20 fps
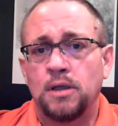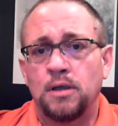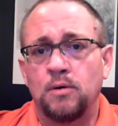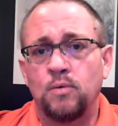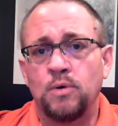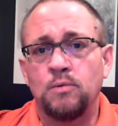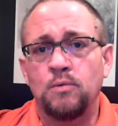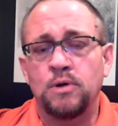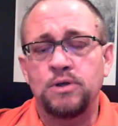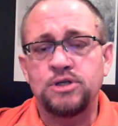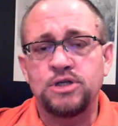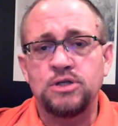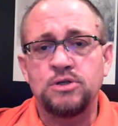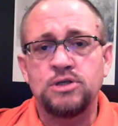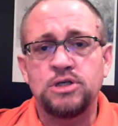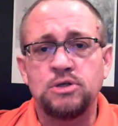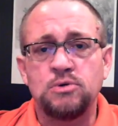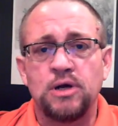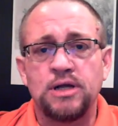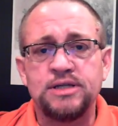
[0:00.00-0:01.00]
we want you
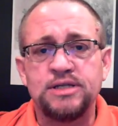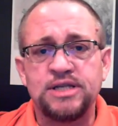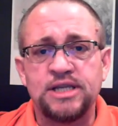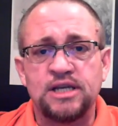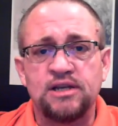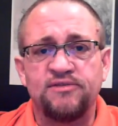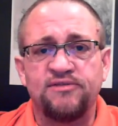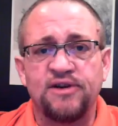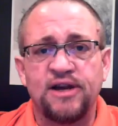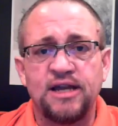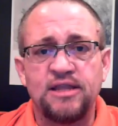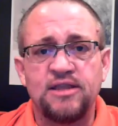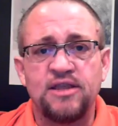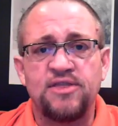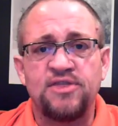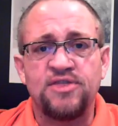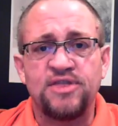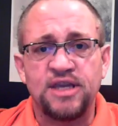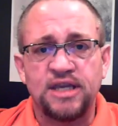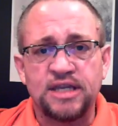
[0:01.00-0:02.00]
to identify the
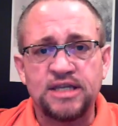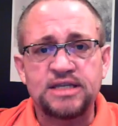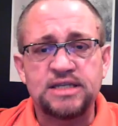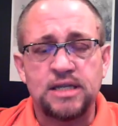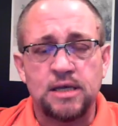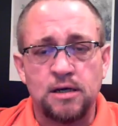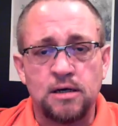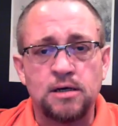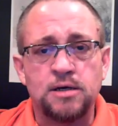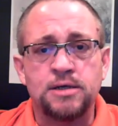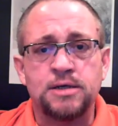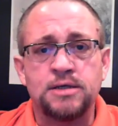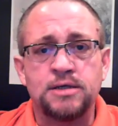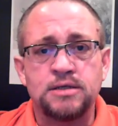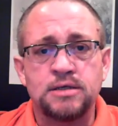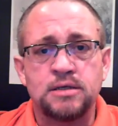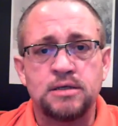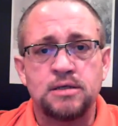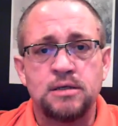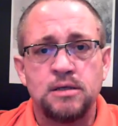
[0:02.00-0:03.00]
thickest
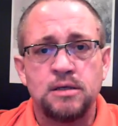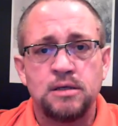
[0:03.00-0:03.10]
areas.